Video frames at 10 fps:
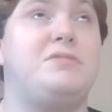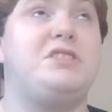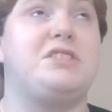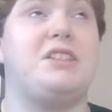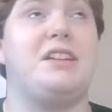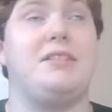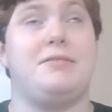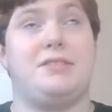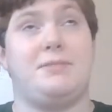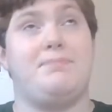just like it
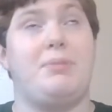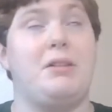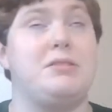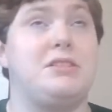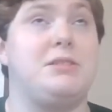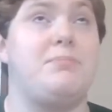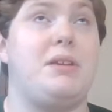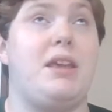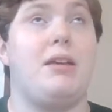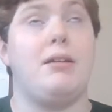was supposed to
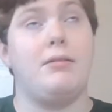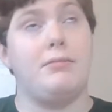be.